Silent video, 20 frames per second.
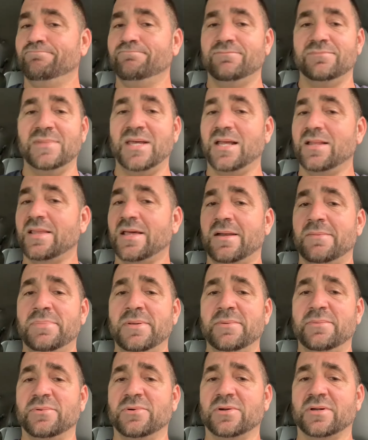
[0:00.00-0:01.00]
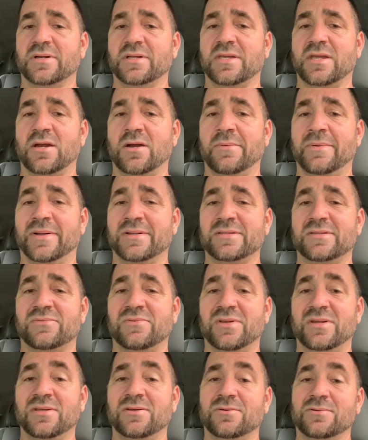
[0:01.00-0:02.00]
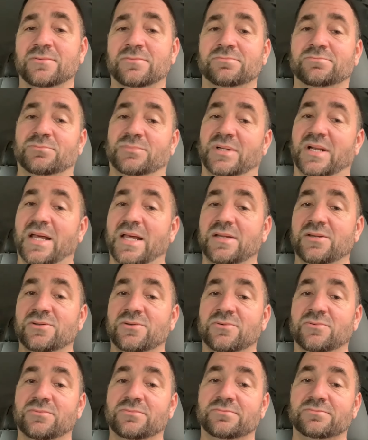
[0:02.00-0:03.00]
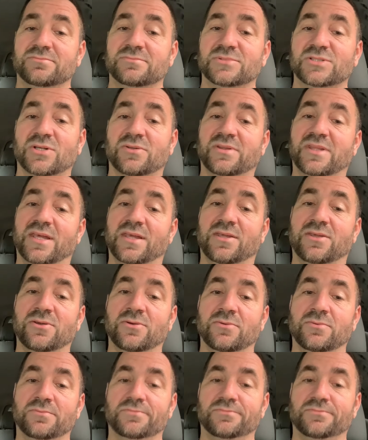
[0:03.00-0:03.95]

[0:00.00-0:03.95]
not a lot of people are going to care about this video, but I do. So thank you.